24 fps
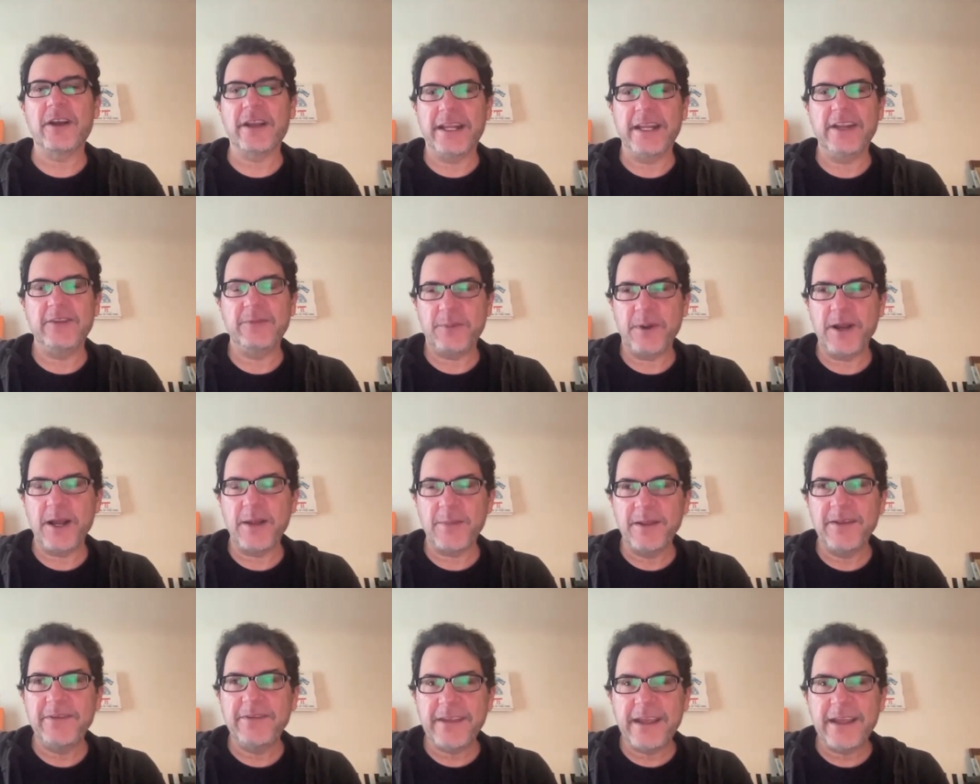And he's
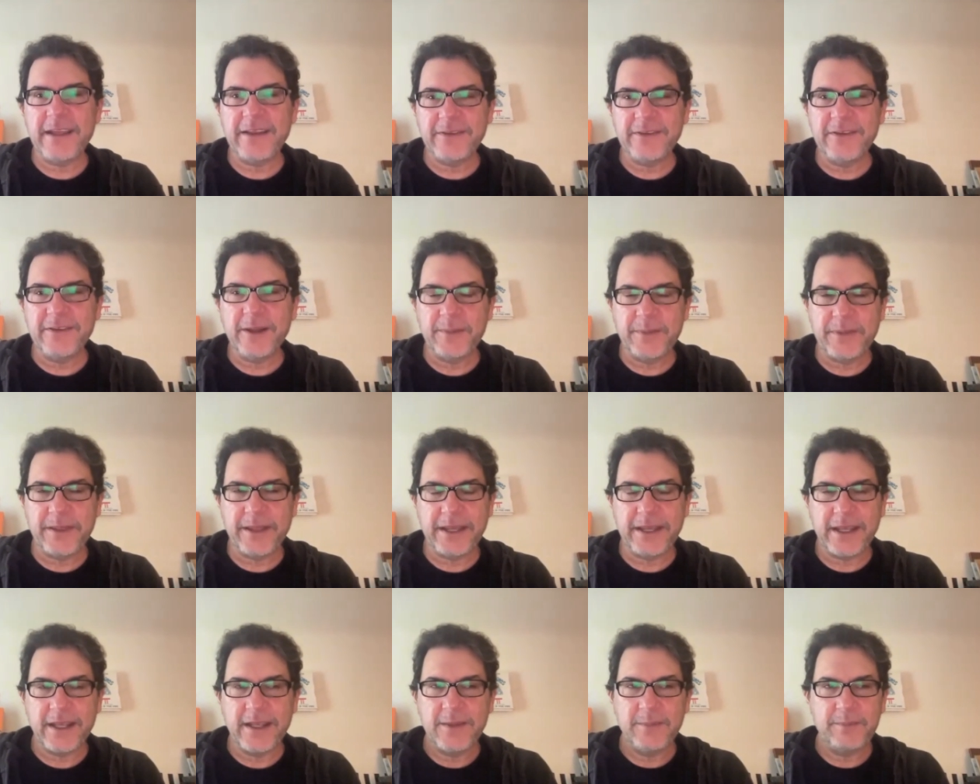probably saying something,
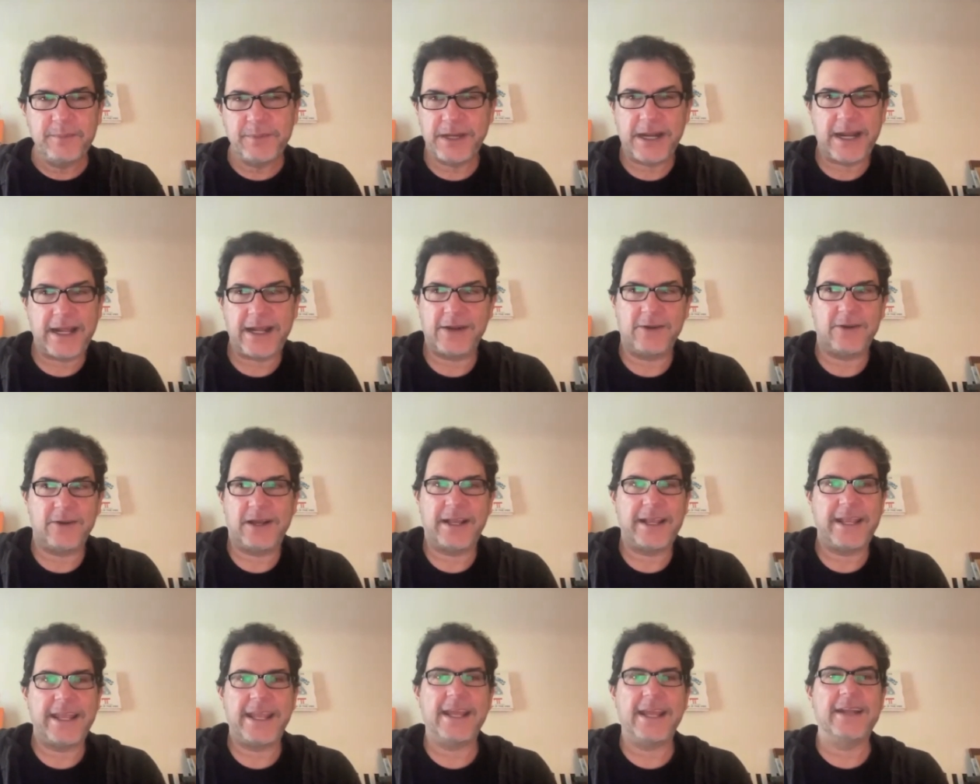but I don't, mm-hmm.
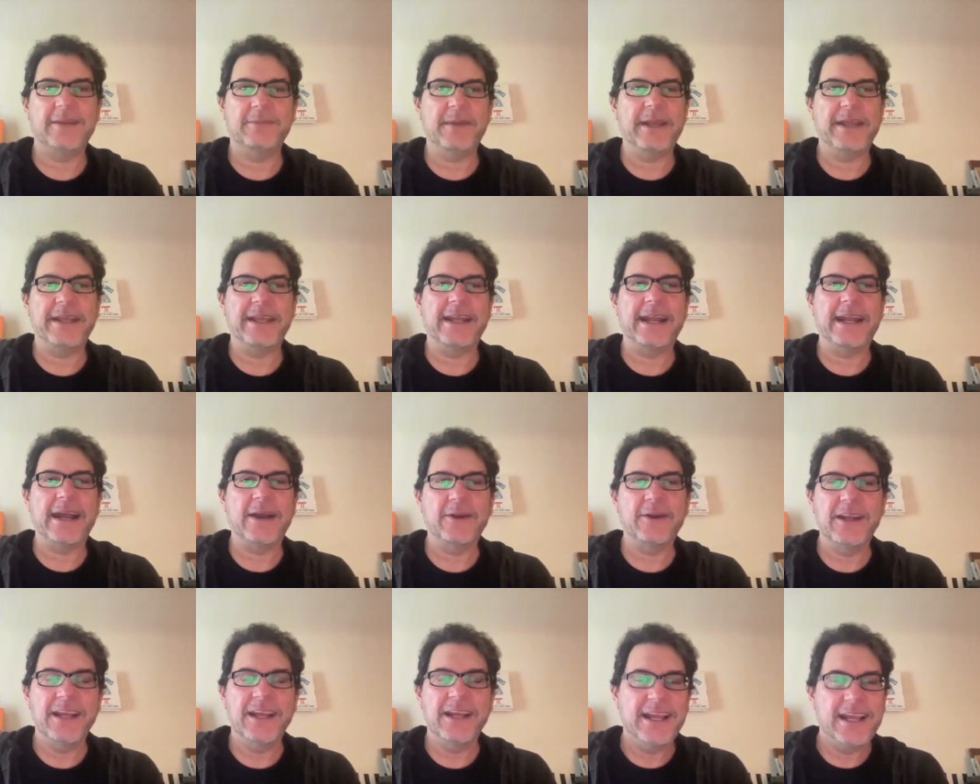I can't make it
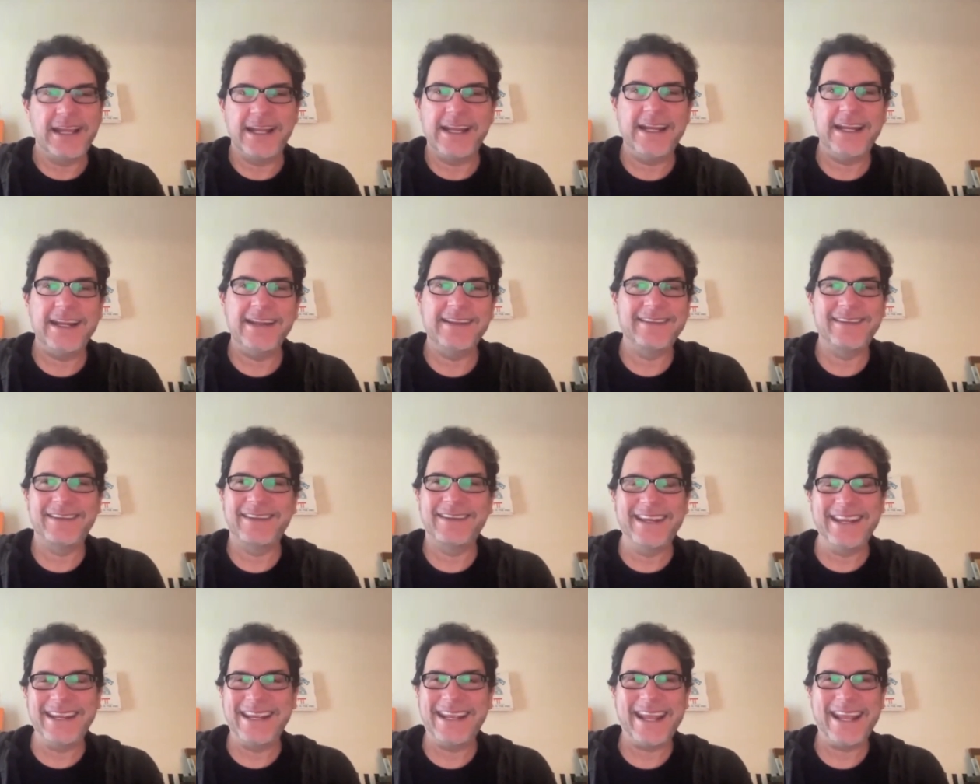out. And he
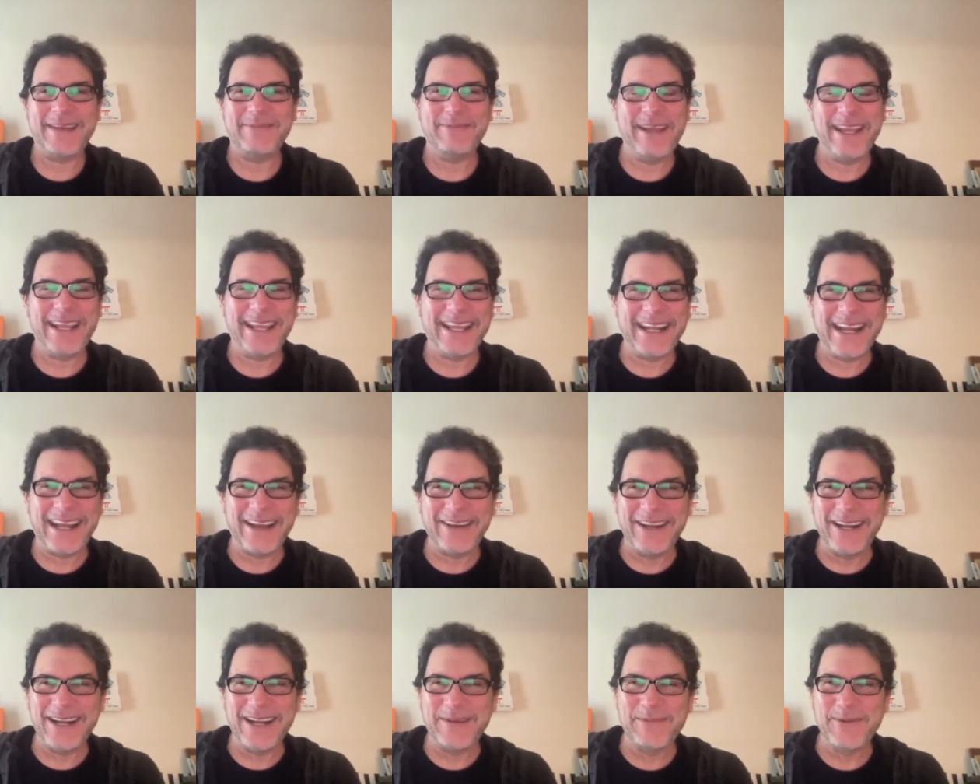doesn't, he can't make it
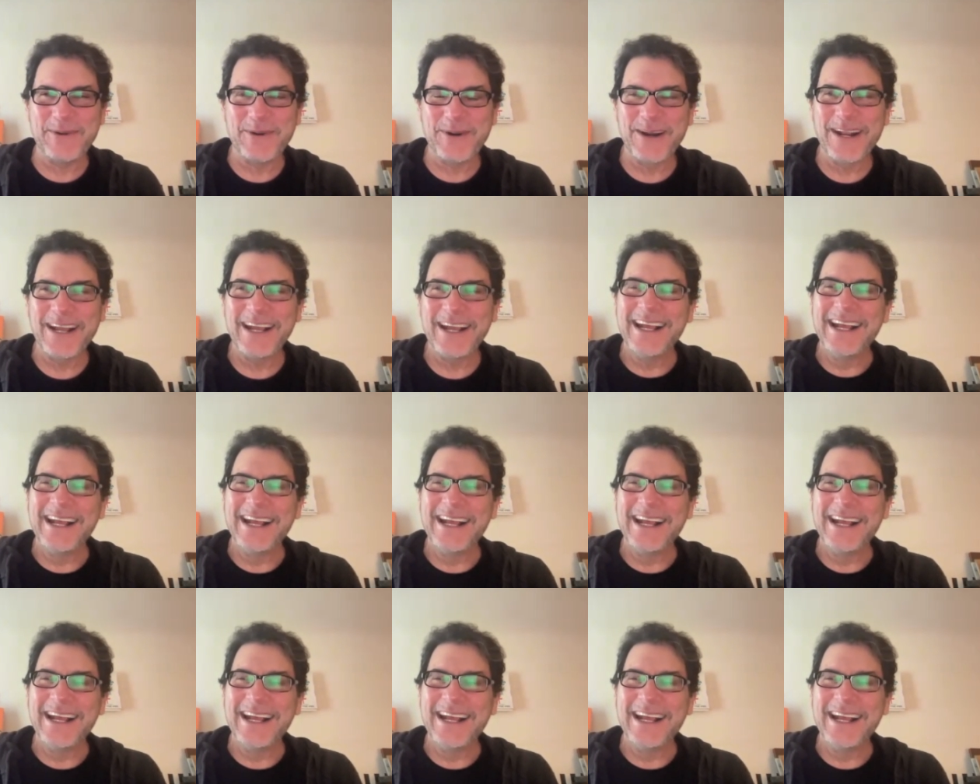out anymore.